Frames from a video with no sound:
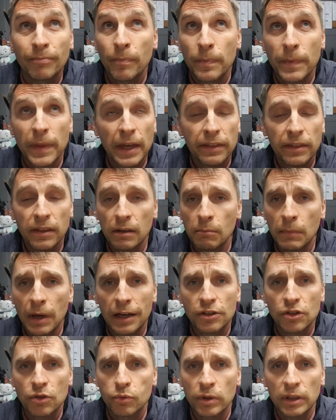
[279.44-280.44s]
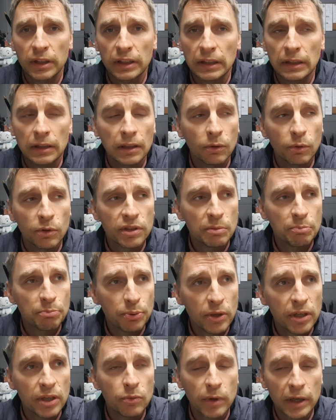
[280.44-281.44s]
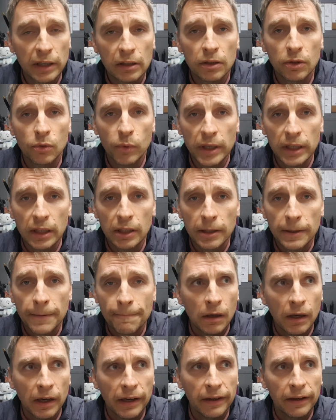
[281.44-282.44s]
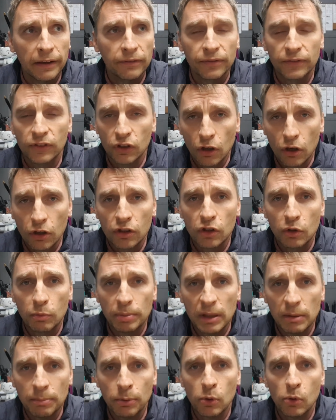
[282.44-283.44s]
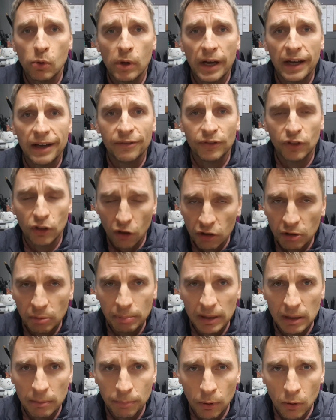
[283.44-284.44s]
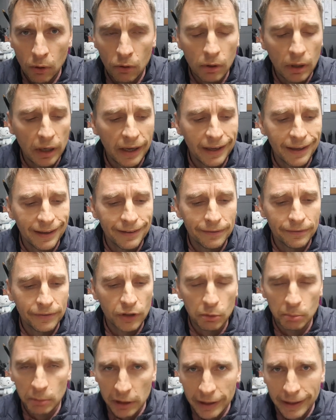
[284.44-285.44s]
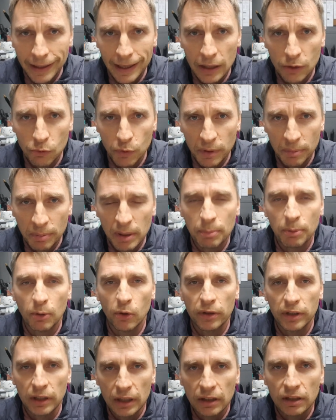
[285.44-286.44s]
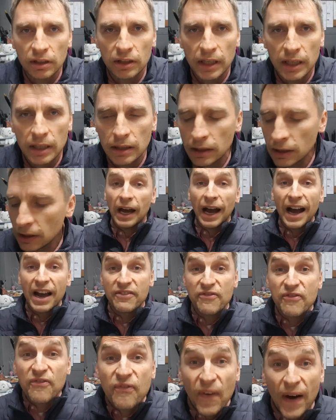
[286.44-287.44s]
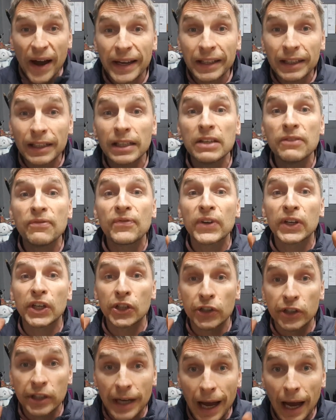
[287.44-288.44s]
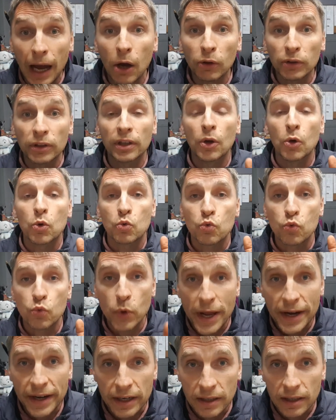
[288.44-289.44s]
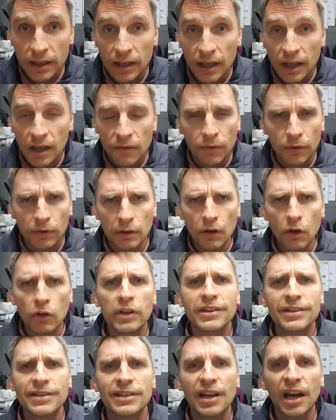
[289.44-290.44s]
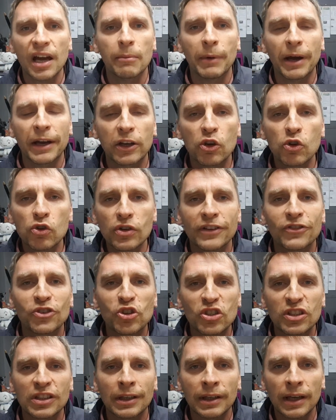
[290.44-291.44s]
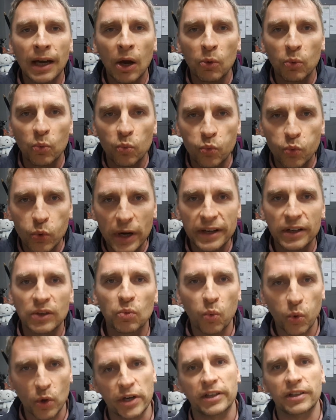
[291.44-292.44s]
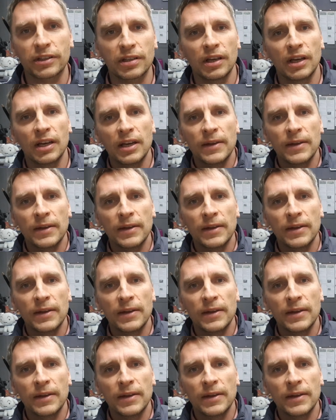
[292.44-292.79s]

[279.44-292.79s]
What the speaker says: Nothing much, really. It was a pretty regular week. I've talked to people, I've taught people, I've communicated with people on the internet. I finally figured out Reddit. For the longest time, I couldn't understand how Reddit worked.